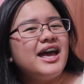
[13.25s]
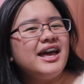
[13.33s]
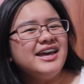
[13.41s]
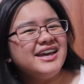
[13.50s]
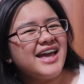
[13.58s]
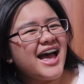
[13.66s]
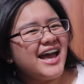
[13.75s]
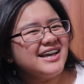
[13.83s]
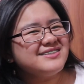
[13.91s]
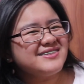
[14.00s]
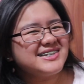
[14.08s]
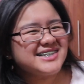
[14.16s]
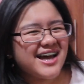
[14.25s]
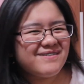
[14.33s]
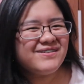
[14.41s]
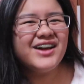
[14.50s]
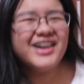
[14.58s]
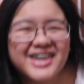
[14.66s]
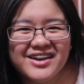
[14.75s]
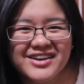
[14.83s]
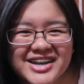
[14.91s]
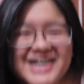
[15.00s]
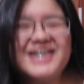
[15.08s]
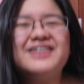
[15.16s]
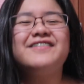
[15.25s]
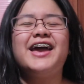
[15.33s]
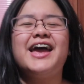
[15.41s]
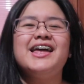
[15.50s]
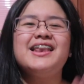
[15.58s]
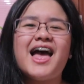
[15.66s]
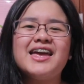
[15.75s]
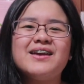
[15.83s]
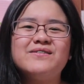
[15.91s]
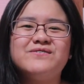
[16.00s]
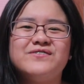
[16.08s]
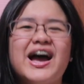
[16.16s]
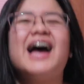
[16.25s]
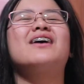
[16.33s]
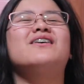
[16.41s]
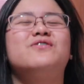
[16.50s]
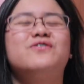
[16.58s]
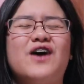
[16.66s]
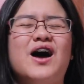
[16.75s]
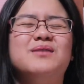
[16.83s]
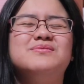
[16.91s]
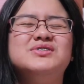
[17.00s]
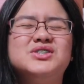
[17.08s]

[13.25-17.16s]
Hey guys, what's up? Holla, Erica here, and I am back from